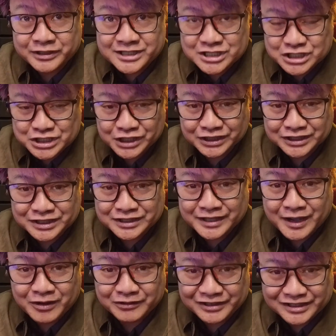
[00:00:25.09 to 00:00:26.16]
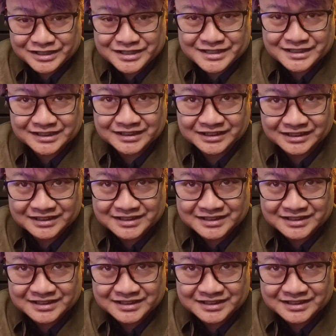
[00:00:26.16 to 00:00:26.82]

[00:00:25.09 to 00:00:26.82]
shut it down instantly.